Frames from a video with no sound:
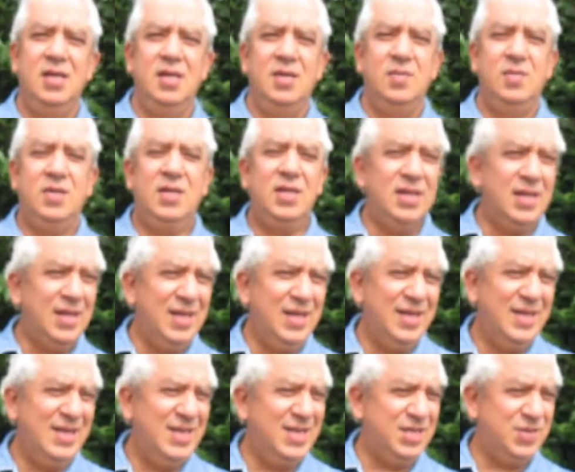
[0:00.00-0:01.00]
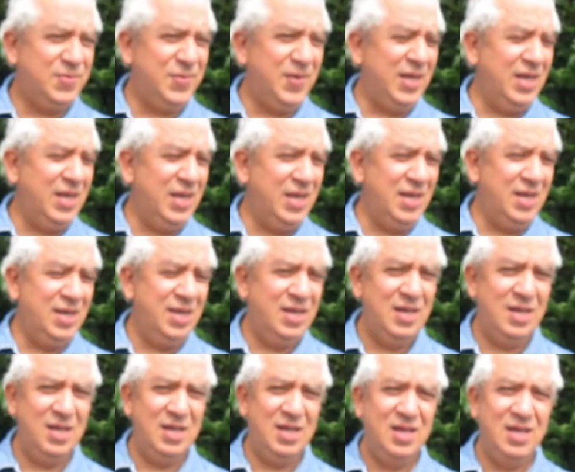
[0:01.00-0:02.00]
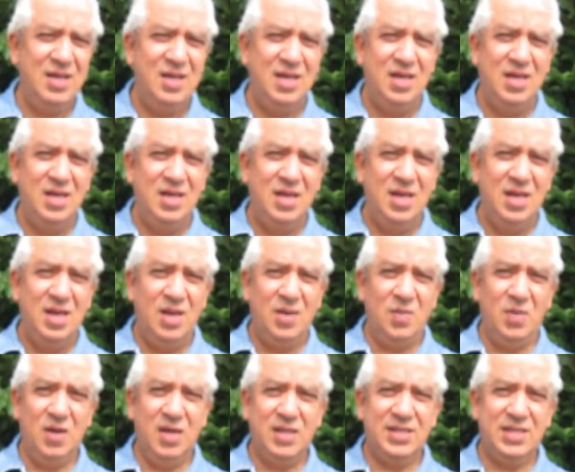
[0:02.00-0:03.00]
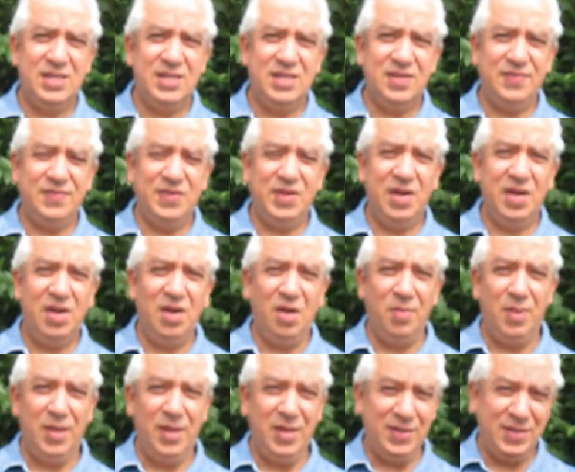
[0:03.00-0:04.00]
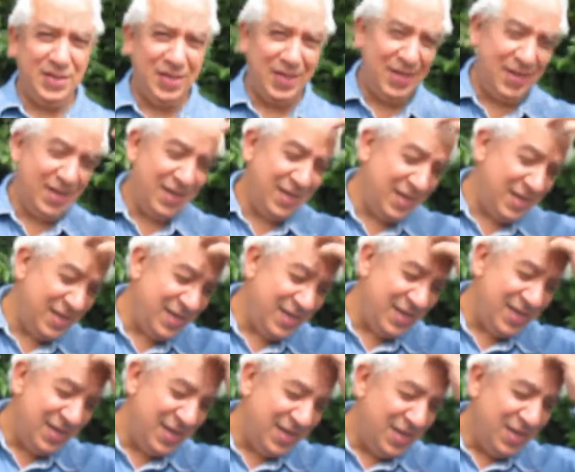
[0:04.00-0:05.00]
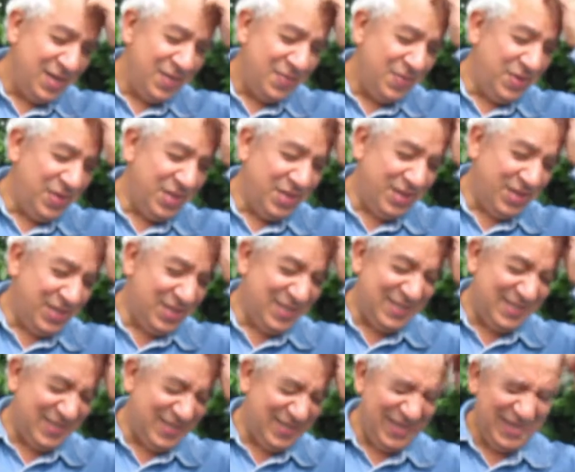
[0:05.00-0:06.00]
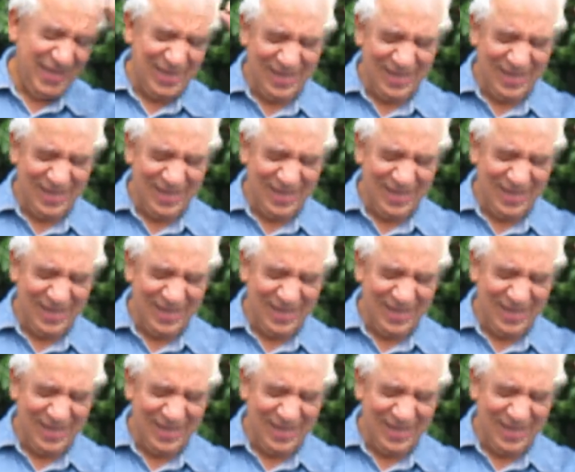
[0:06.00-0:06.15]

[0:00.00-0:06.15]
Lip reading: Well, it's been a while since I've done an upload because